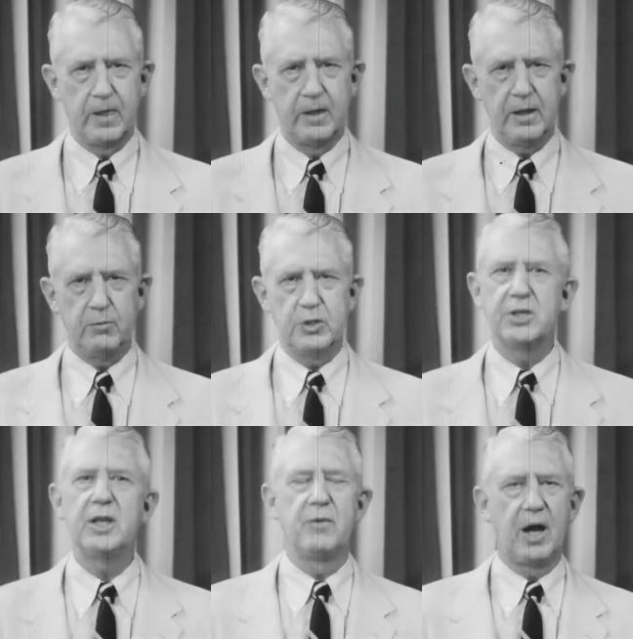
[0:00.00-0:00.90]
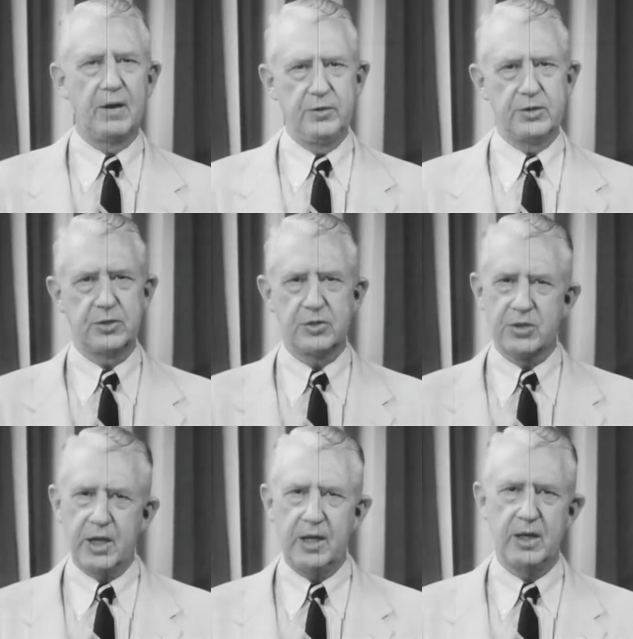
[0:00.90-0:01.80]
It would seem obvious to
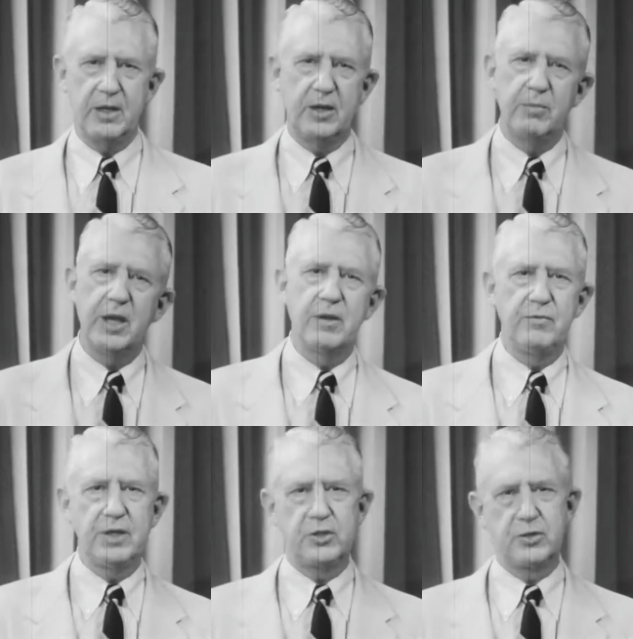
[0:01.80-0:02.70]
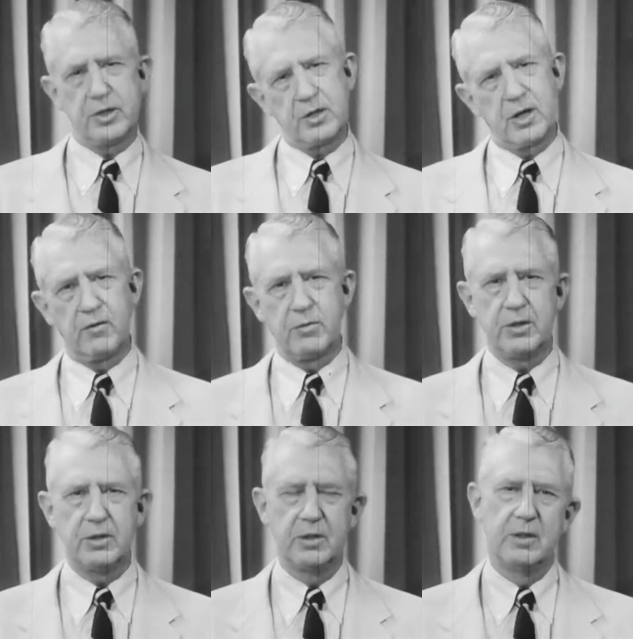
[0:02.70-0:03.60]
say that debate of issues in government
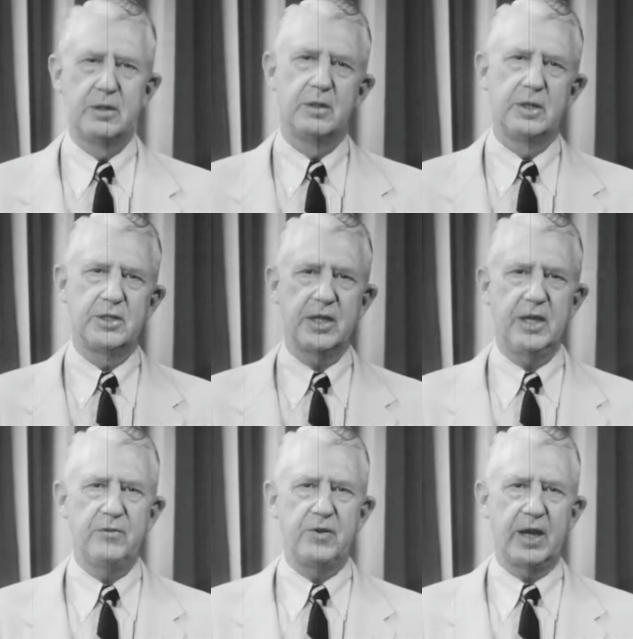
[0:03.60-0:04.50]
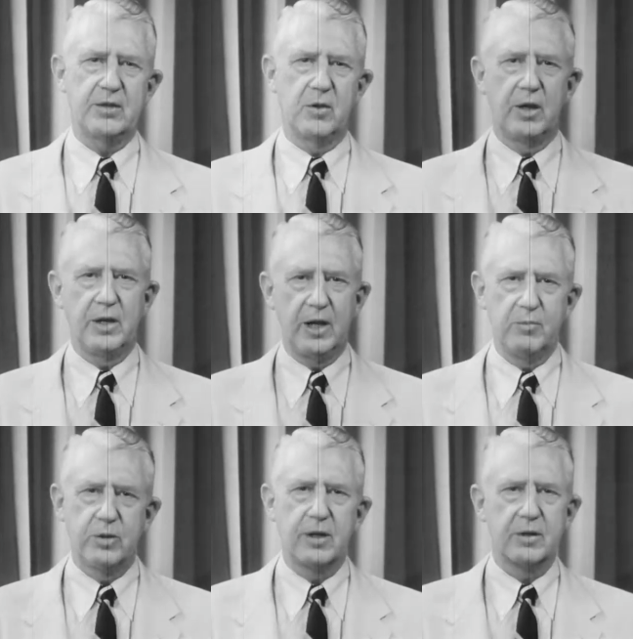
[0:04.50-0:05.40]
is a key factor in any
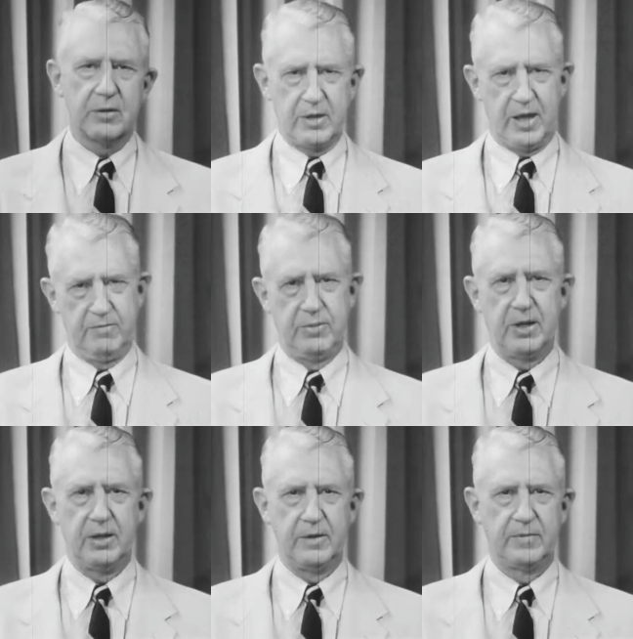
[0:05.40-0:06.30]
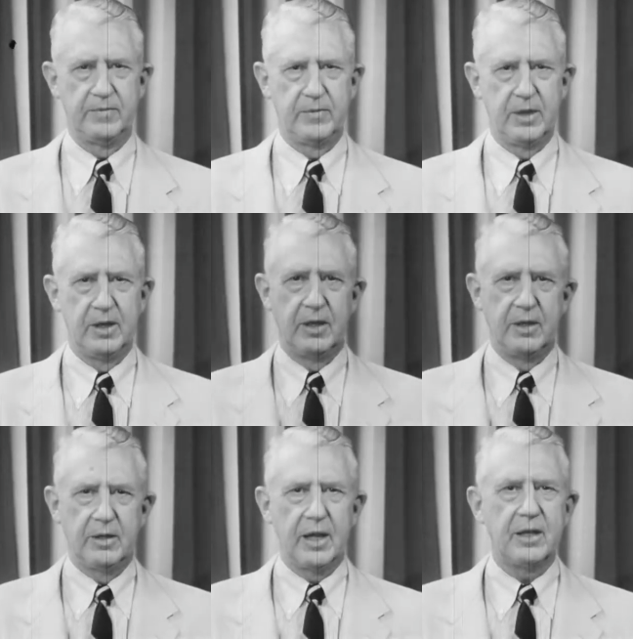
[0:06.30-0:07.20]
political campaign.
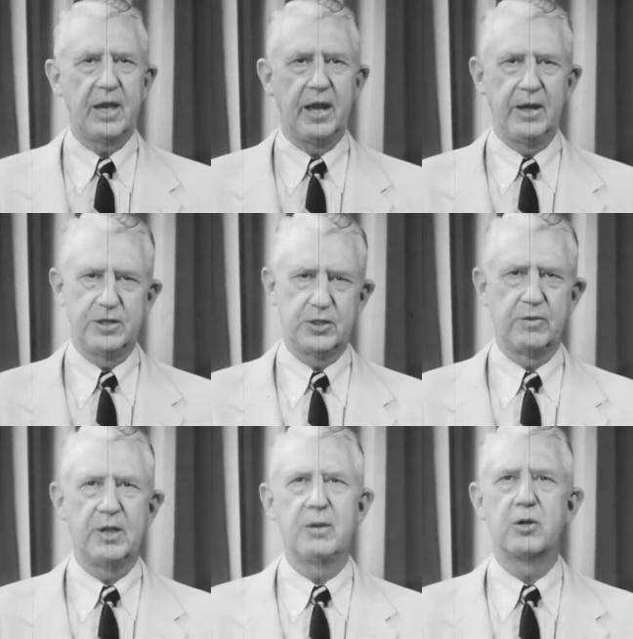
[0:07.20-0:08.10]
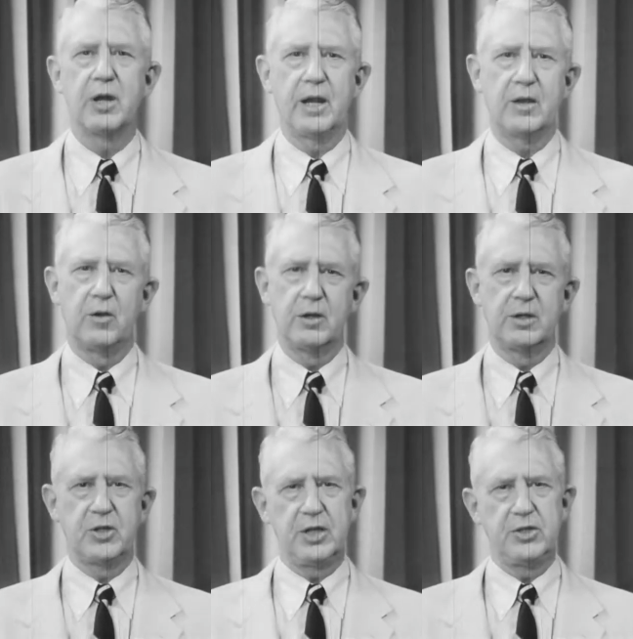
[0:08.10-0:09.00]
Yet candidates of the Democratic
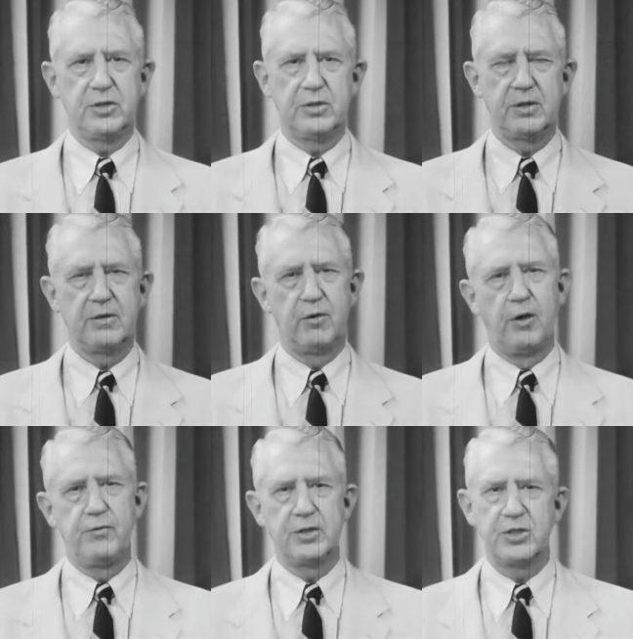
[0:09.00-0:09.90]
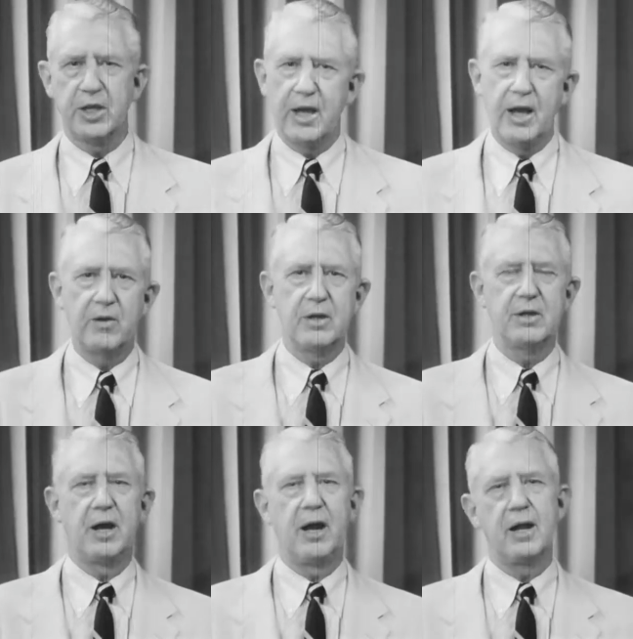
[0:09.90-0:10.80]
organization have often set out
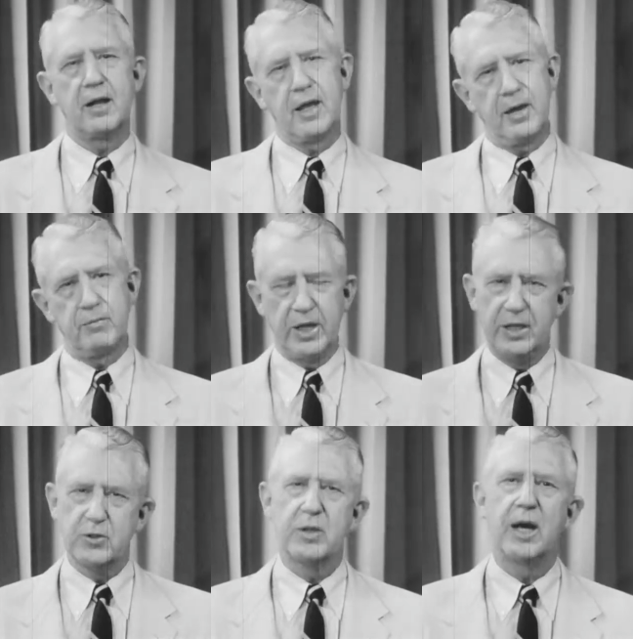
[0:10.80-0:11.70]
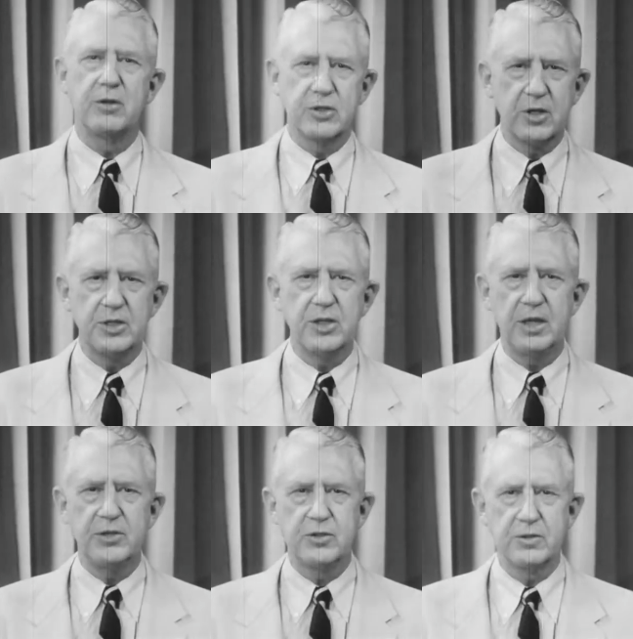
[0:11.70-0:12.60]
entire campaigns without discussing
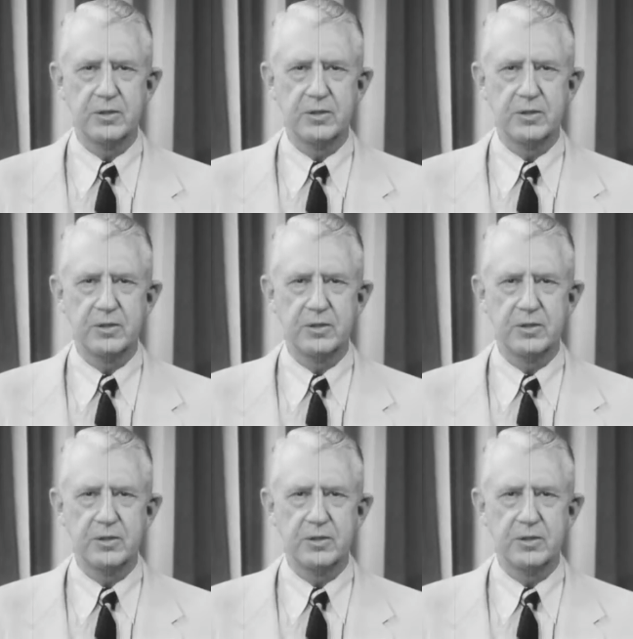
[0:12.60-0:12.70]
issues,